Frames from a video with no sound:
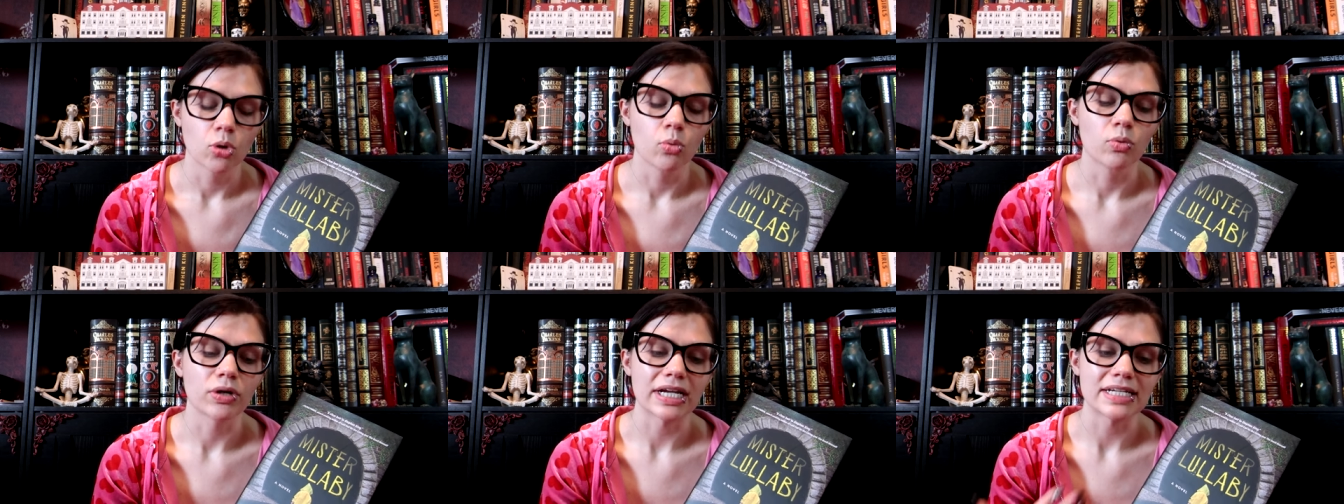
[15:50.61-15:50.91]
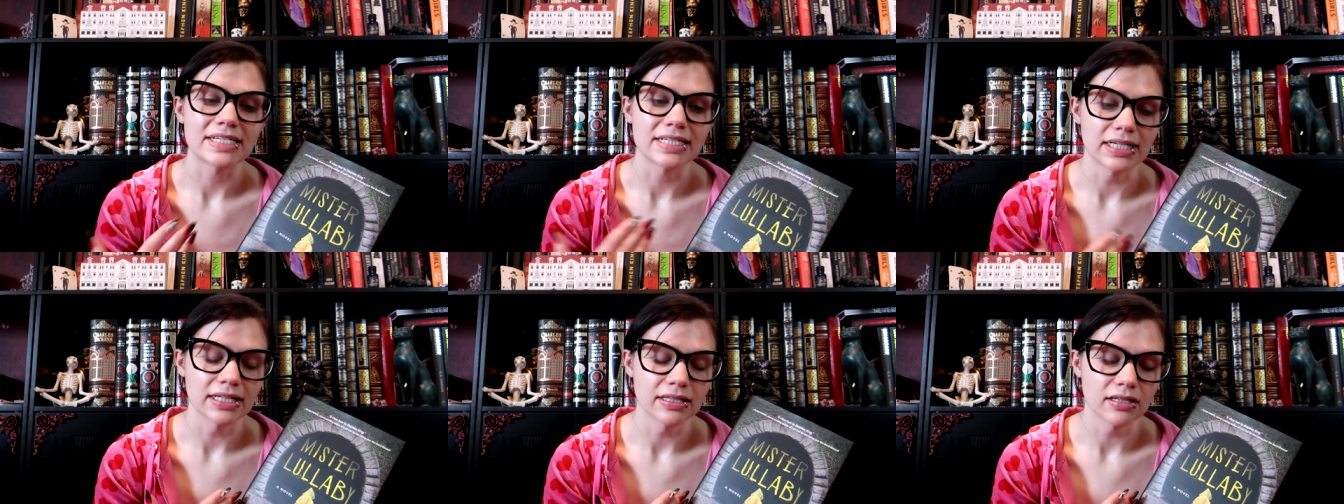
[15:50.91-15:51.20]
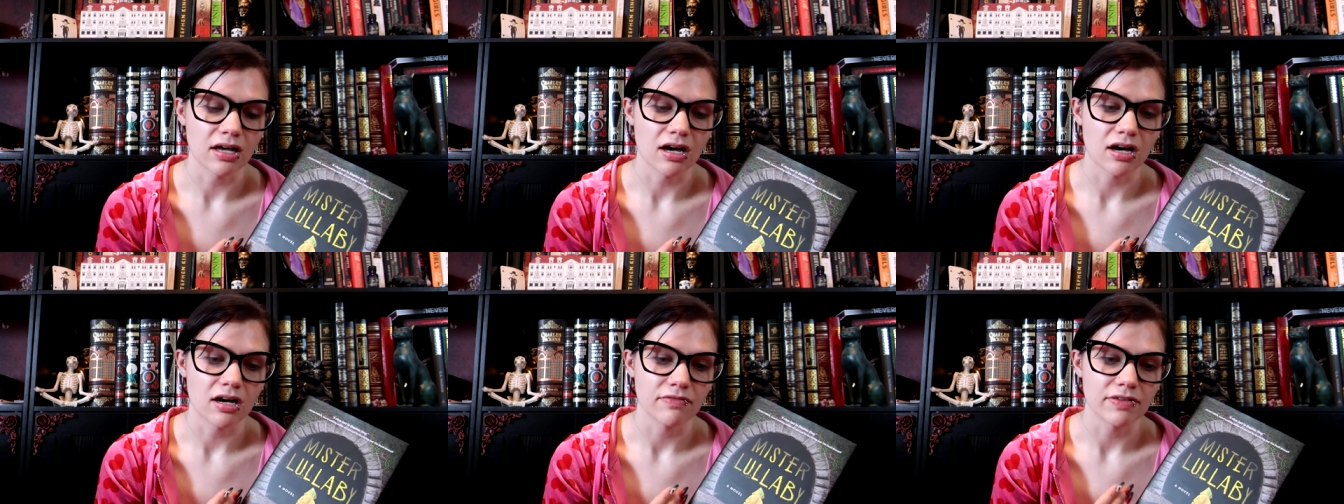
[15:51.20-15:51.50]
What I didn't
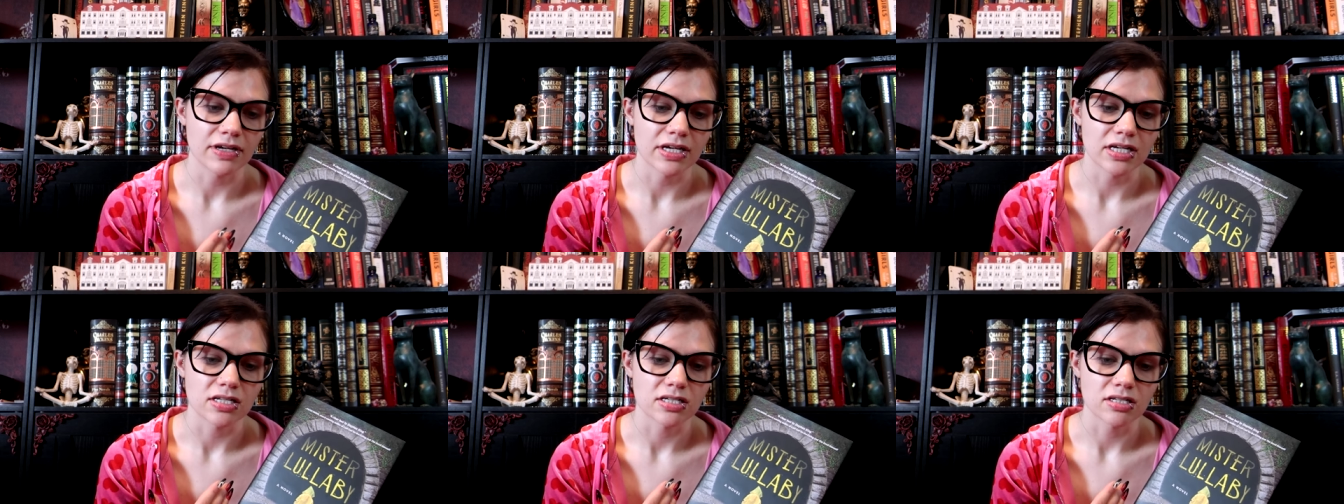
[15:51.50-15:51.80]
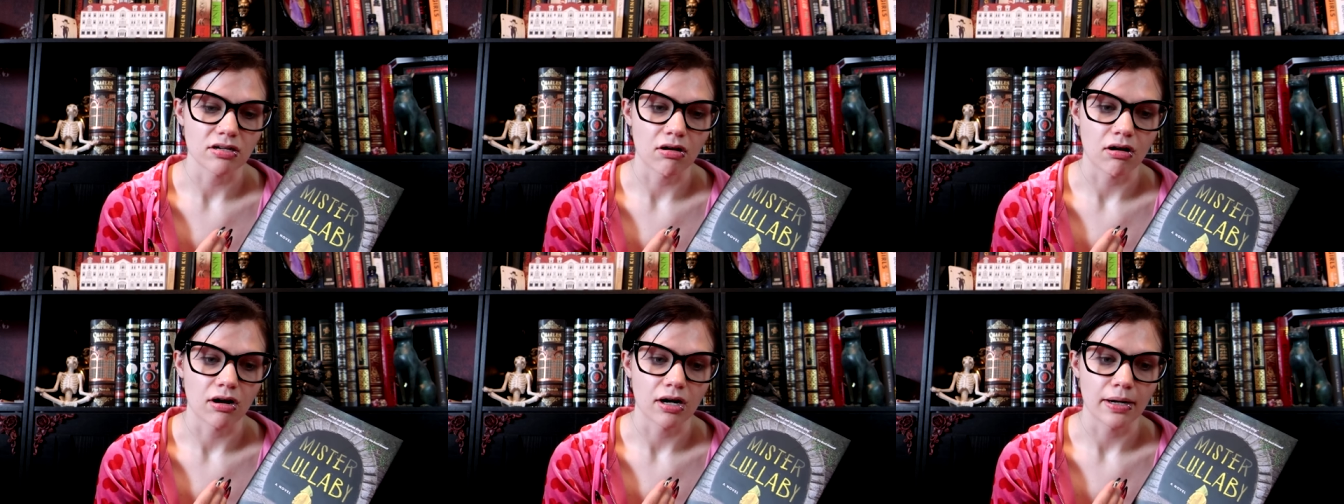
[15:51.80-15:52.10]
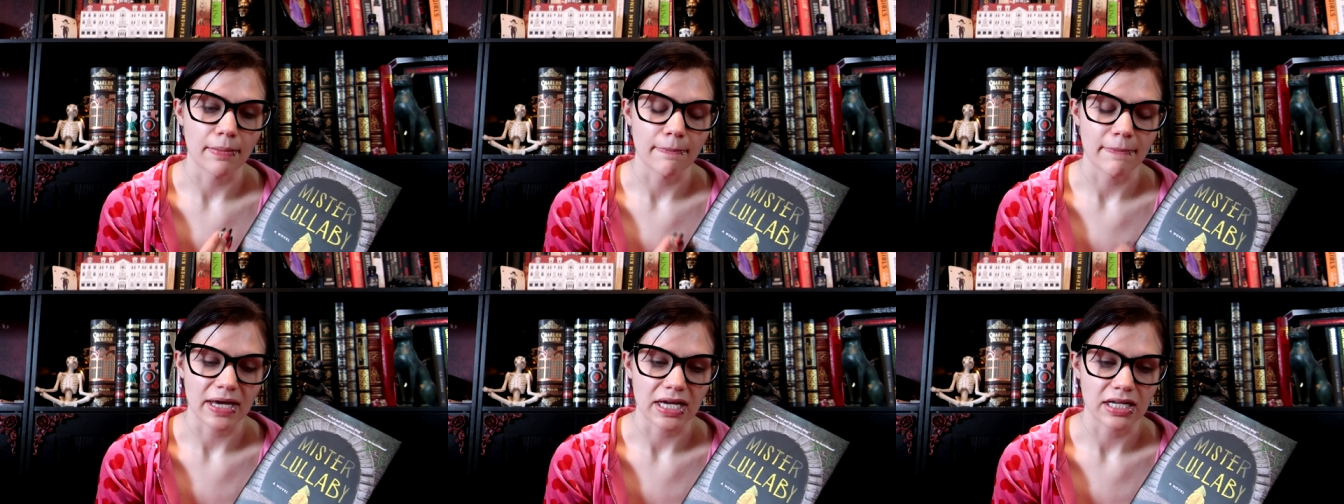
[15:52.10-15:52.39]
love is
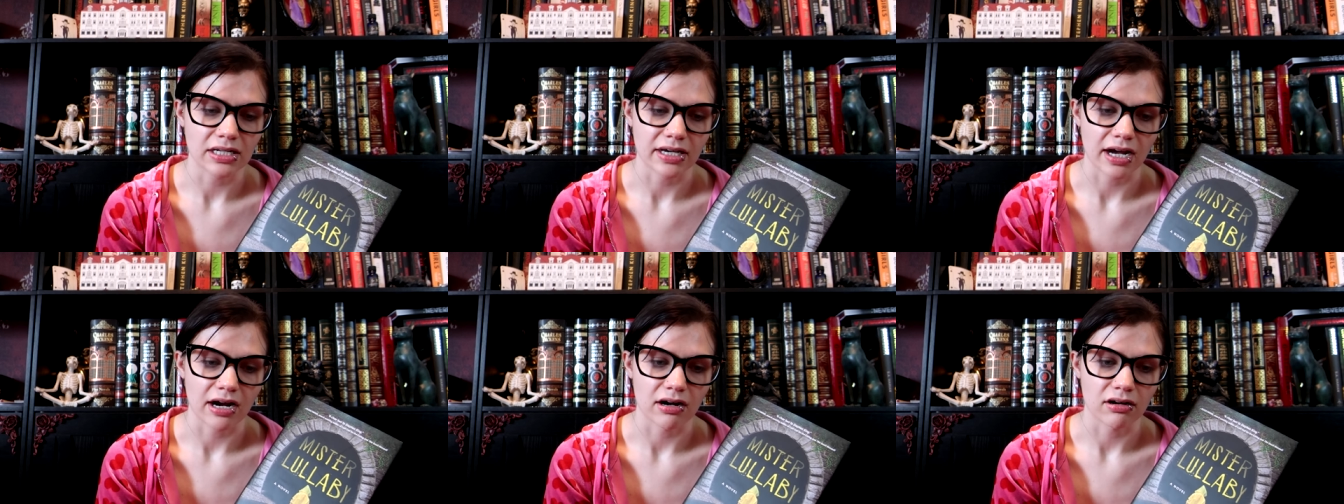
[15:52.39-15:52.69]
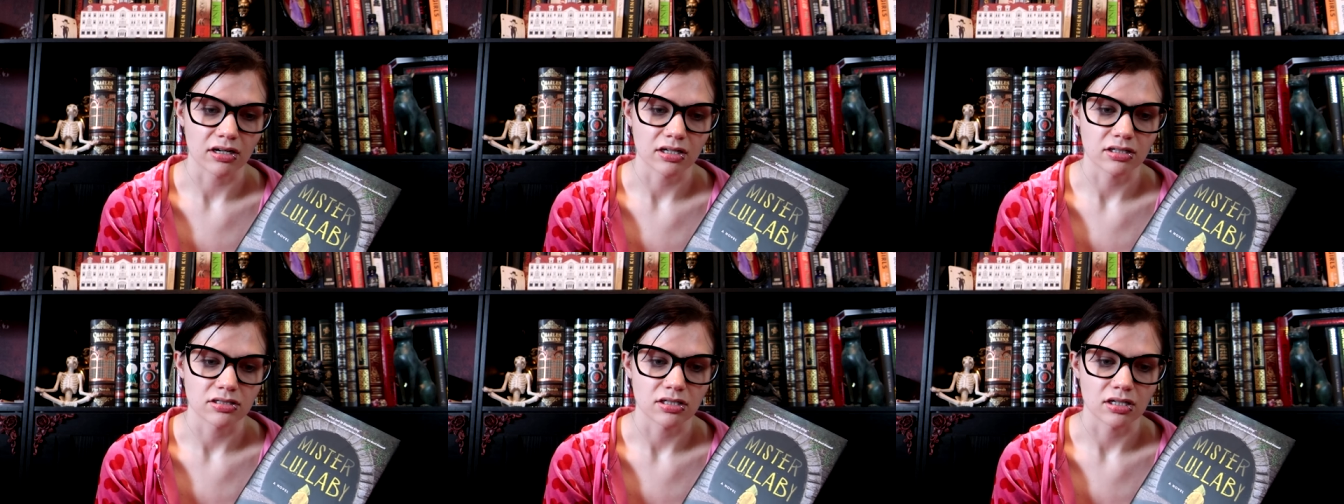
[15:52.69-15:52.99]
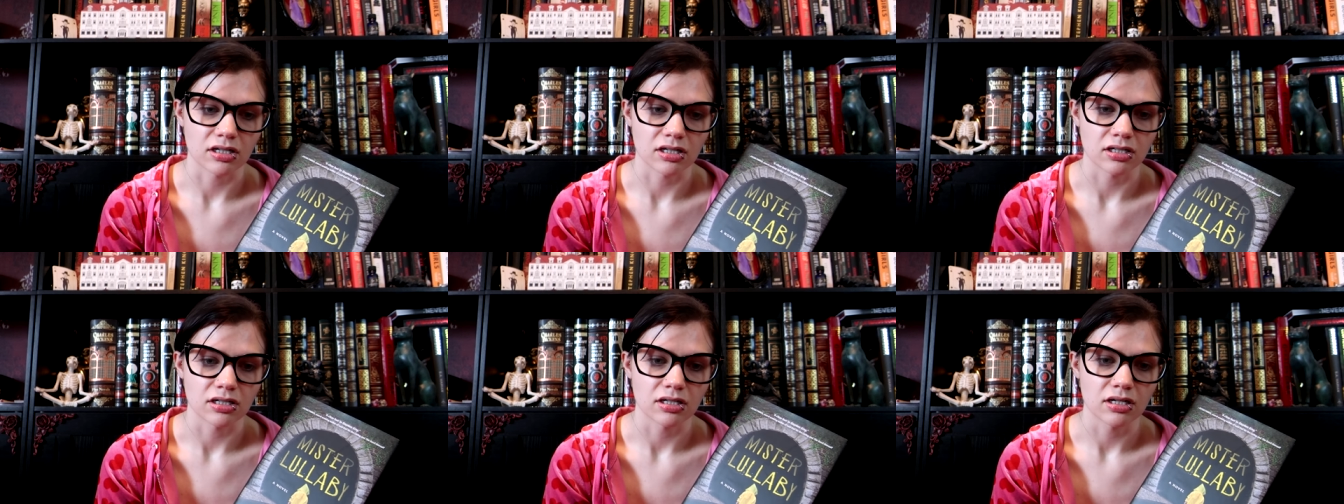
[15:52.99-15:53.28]
our main
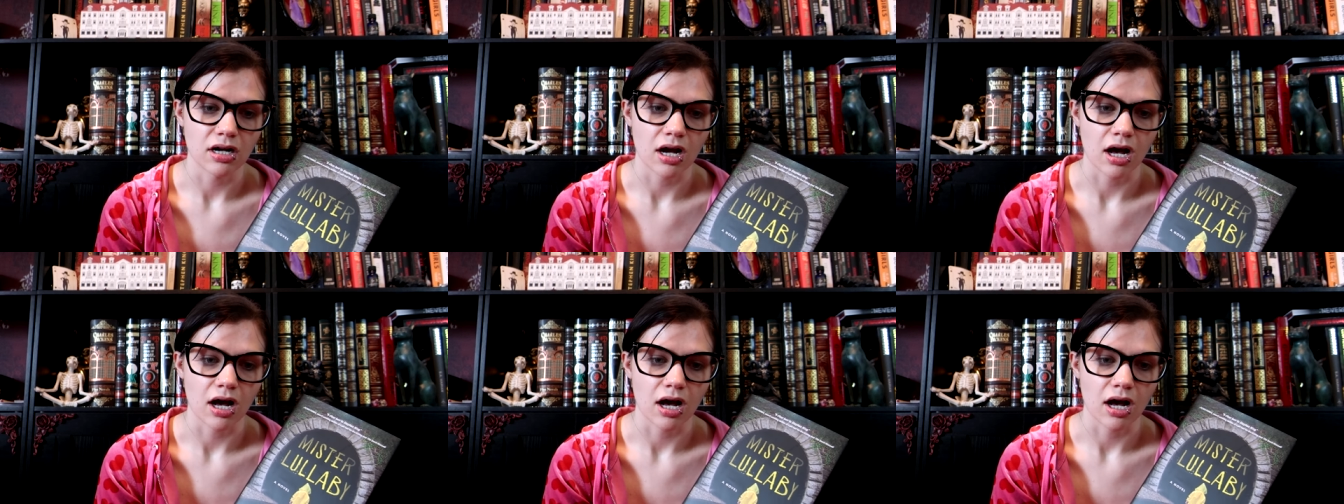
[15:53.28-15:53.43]
character,